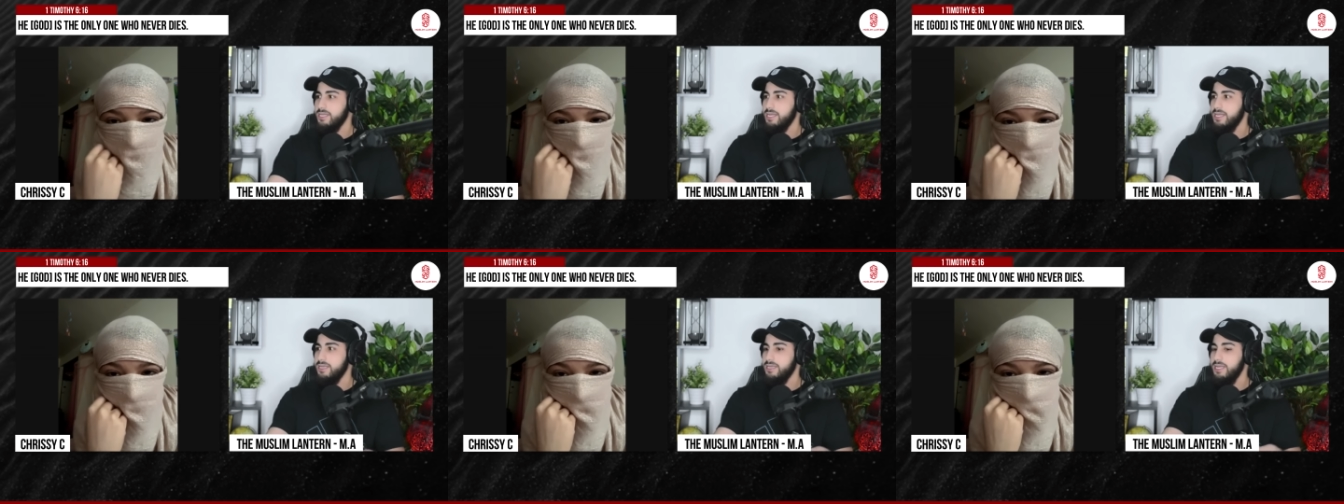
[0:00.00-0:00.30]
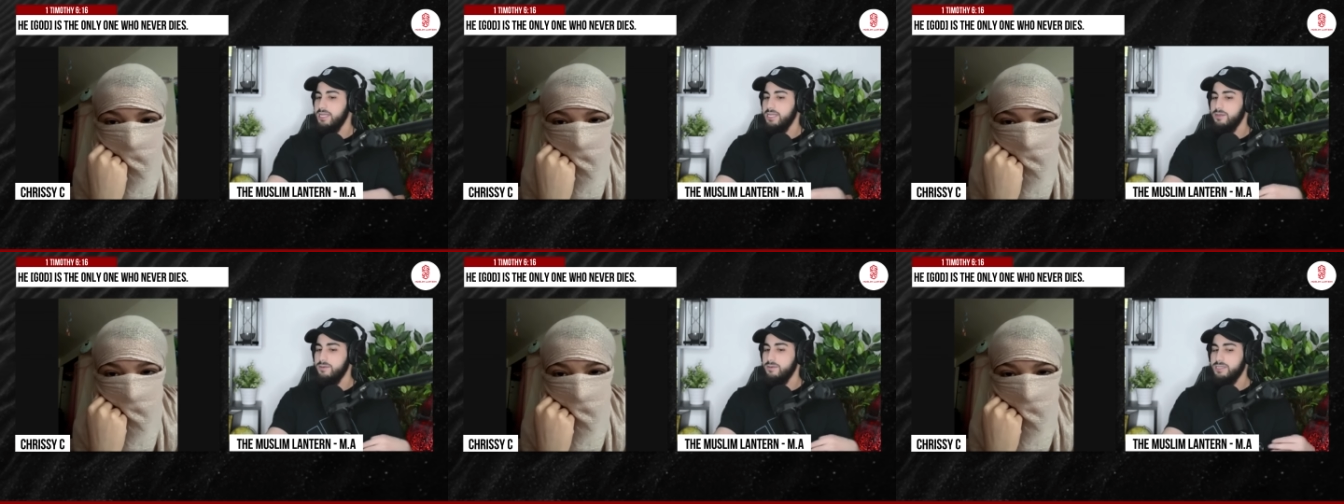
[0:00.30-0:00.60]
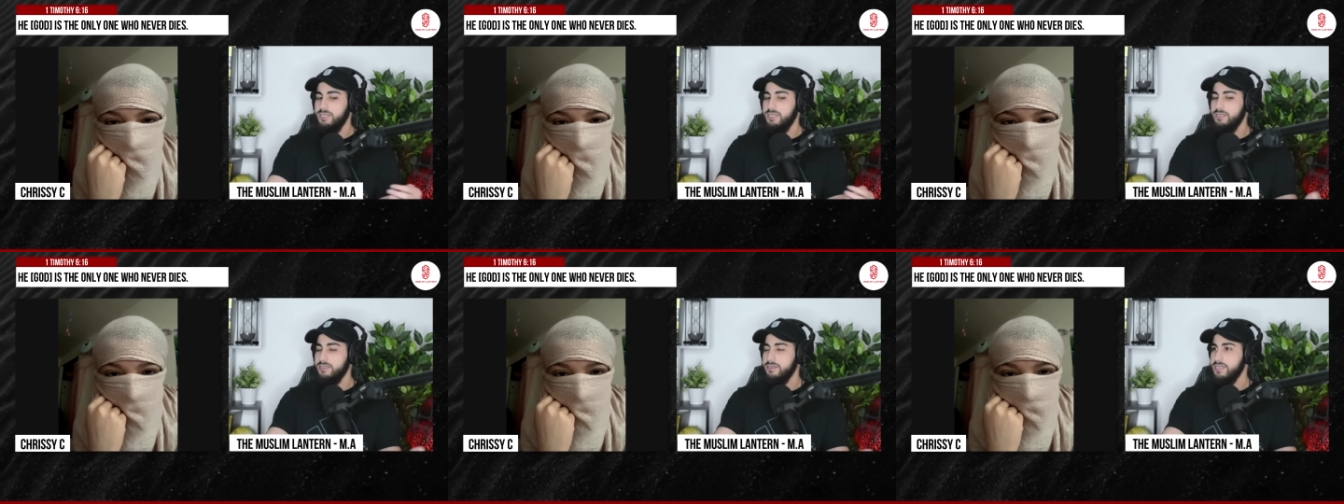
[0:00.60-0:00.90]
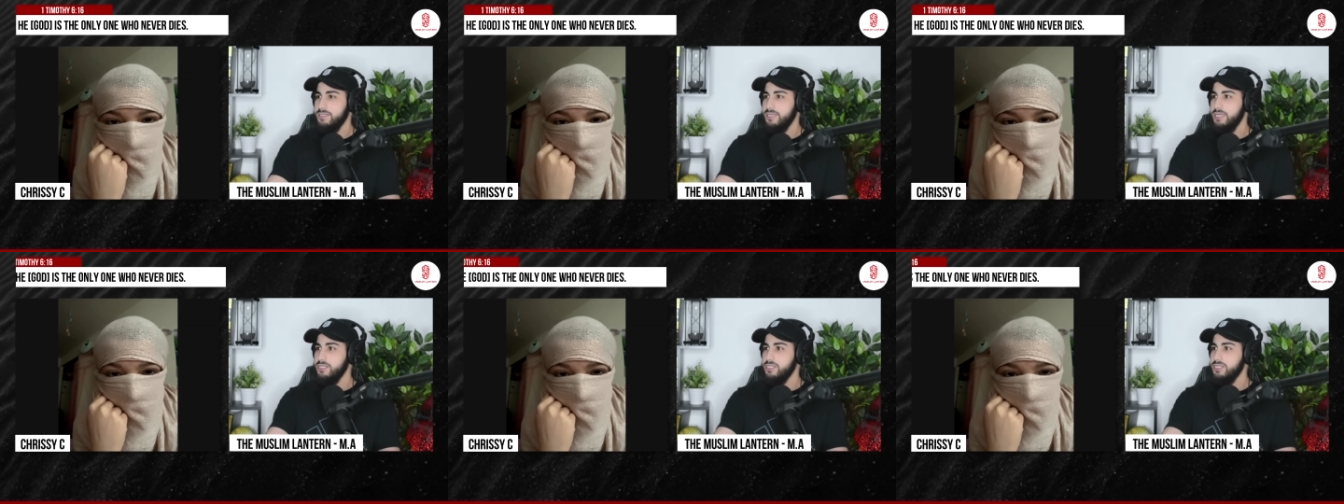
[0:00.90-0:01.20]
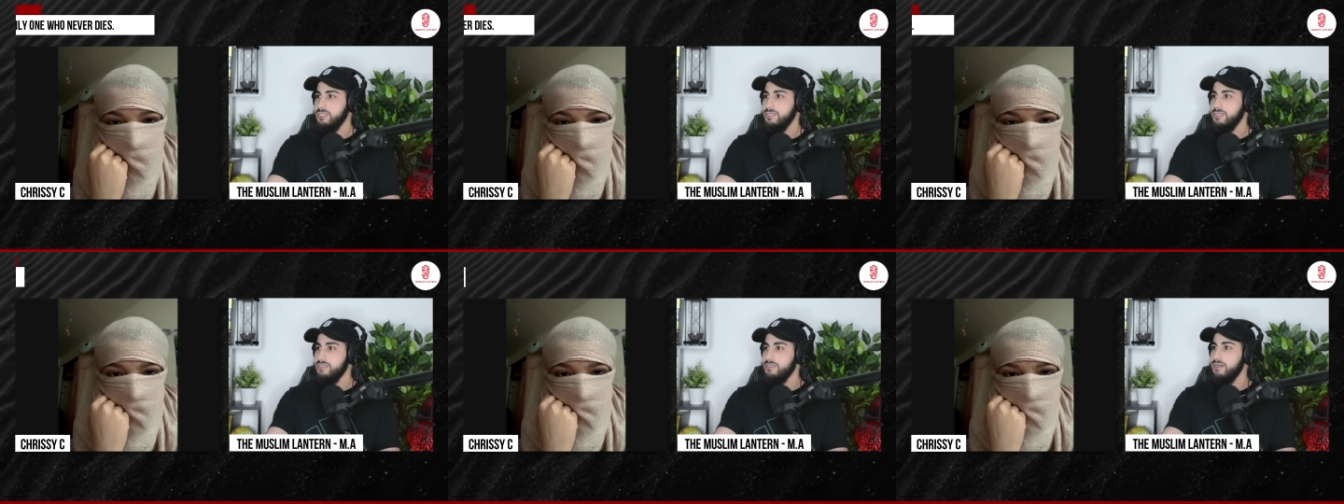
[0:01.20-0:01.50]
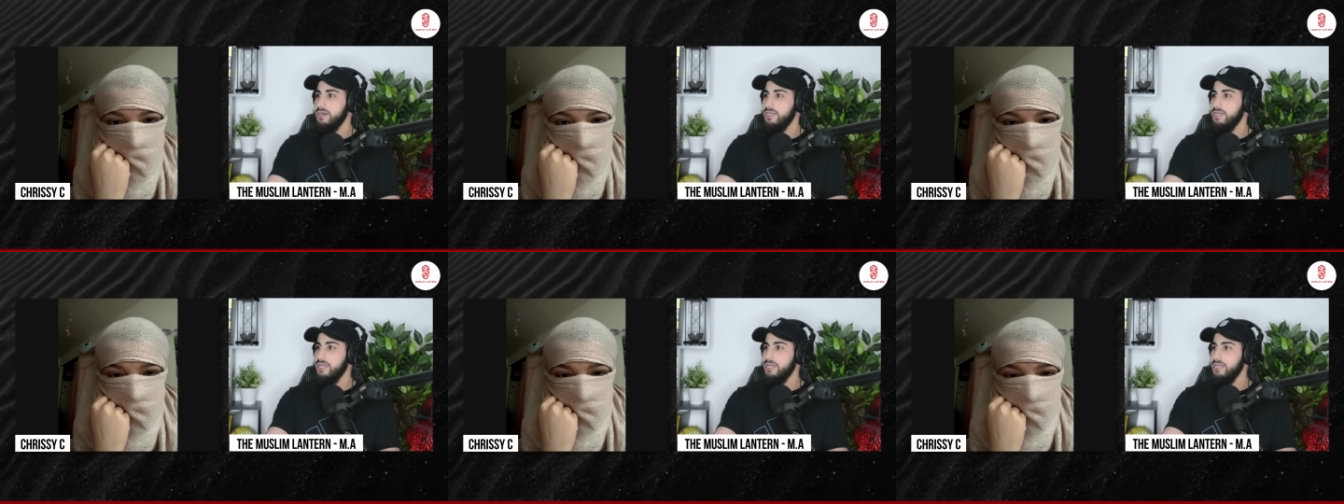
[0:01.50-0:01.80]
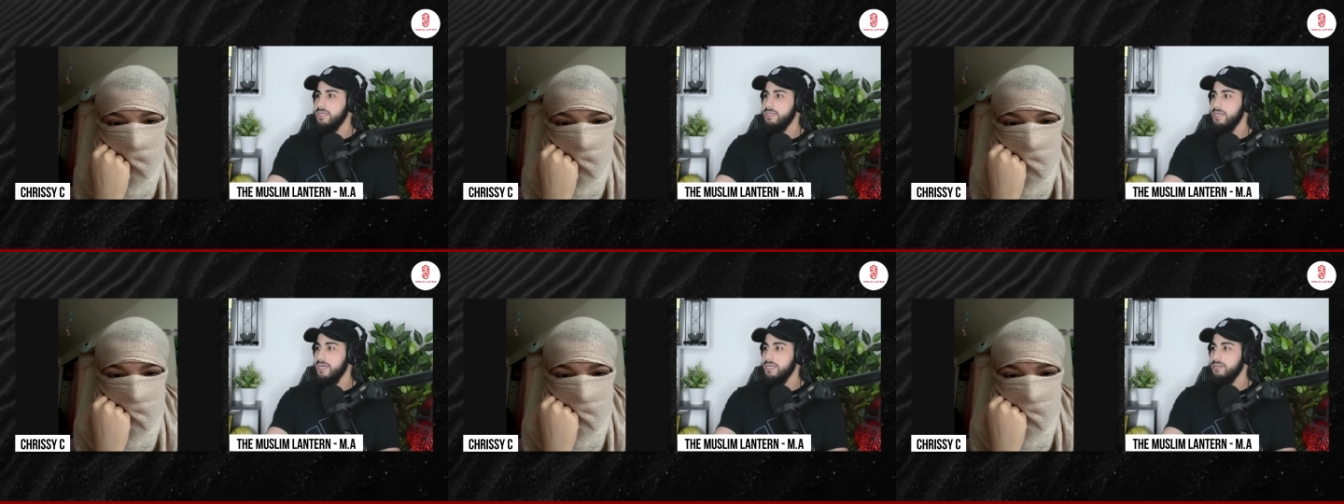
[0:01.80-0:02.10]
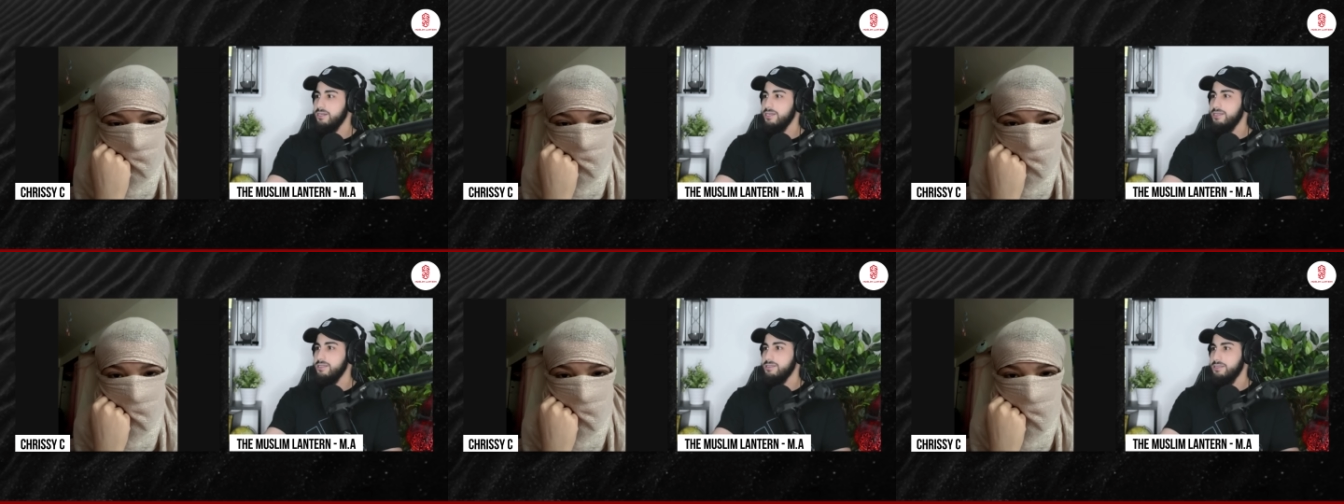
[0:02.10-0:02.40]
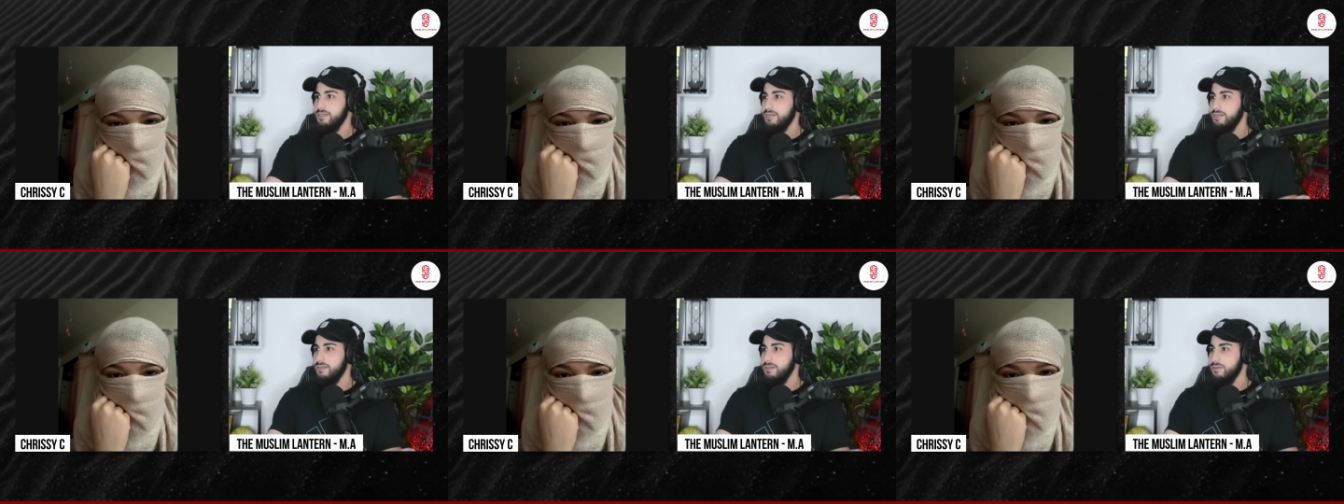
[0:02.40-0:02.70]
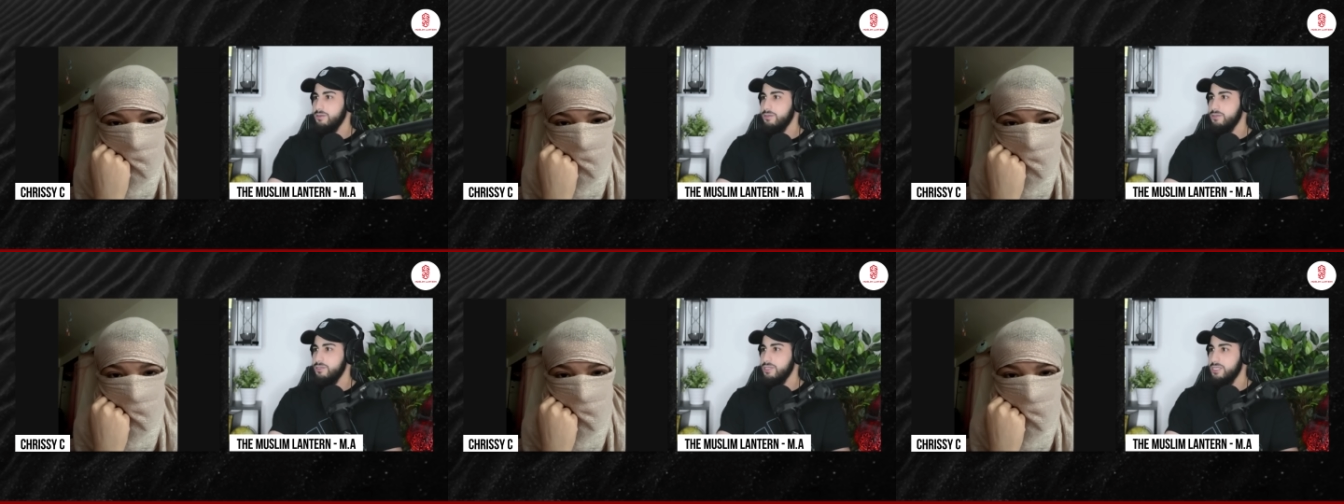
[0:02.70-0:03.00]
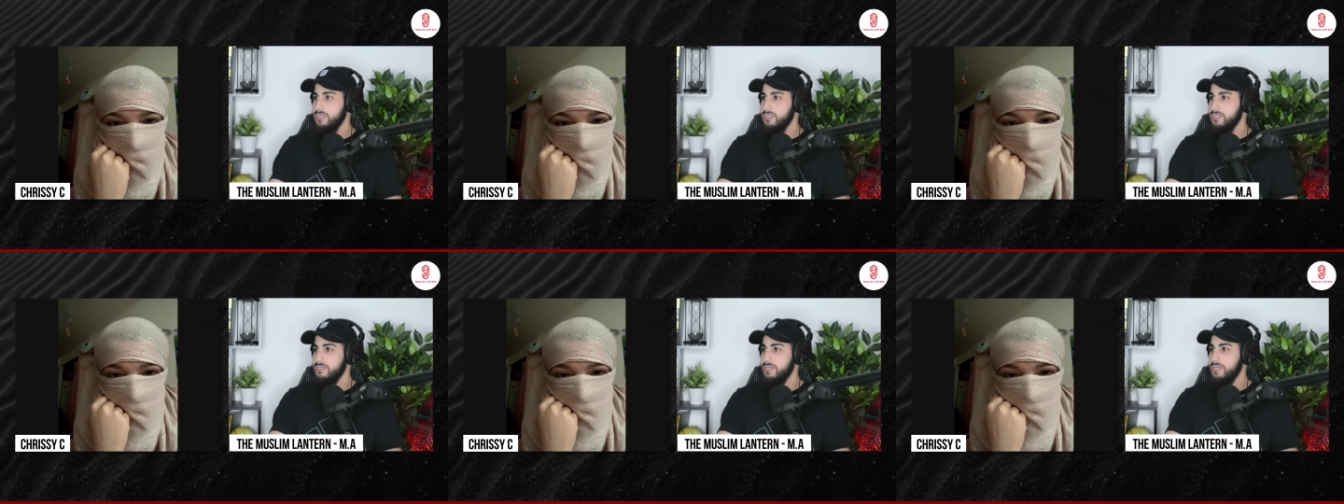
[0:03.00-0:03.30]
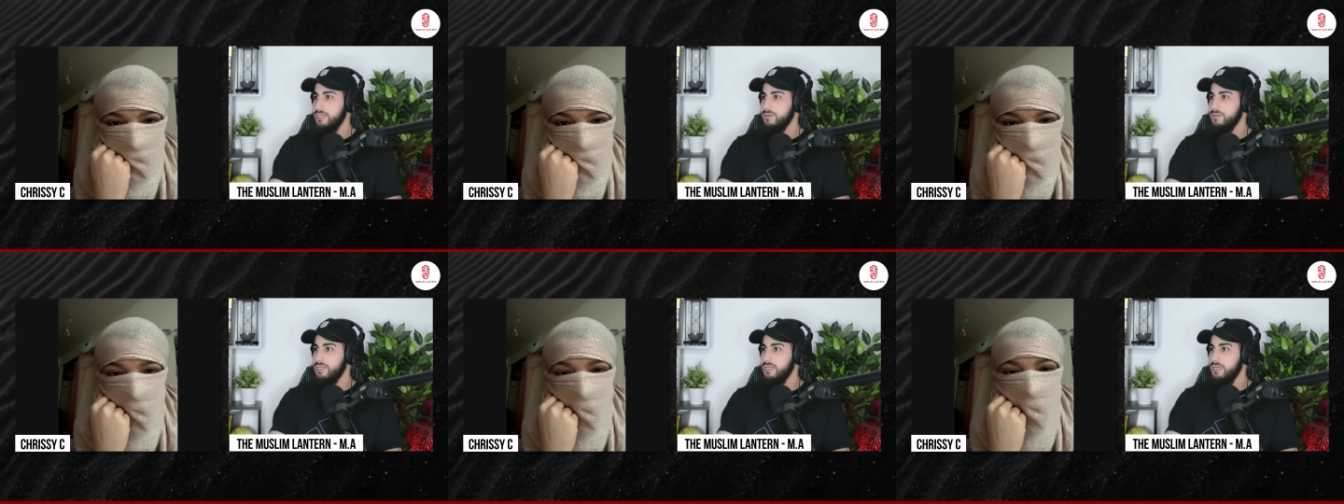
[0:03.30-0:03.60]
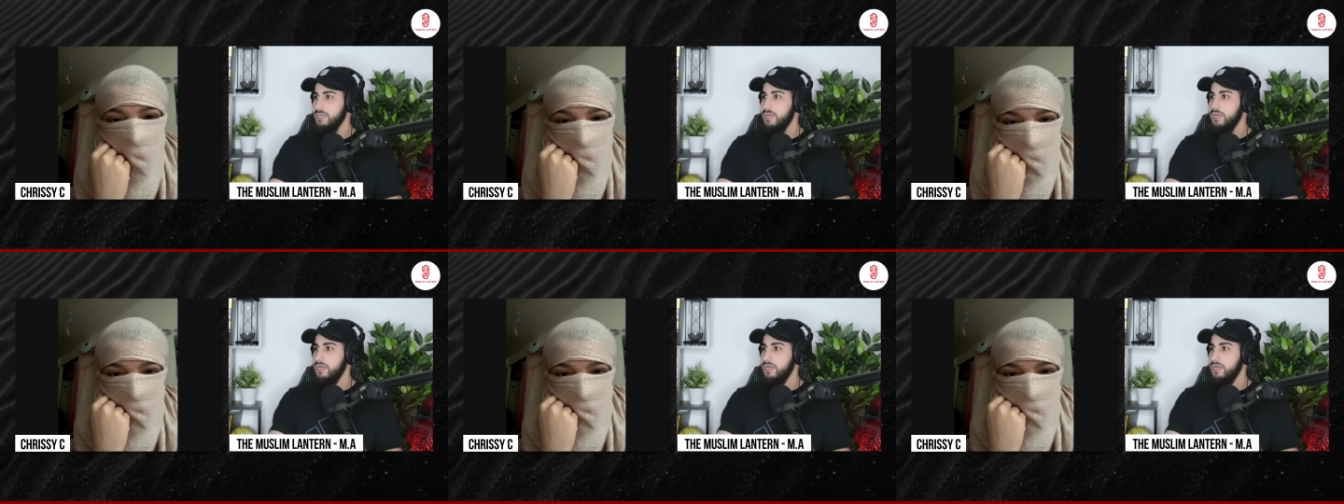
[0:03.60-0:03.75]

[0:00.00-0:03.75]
And then you see they say Jesus is God and he died, right? That's another contradiction that you see.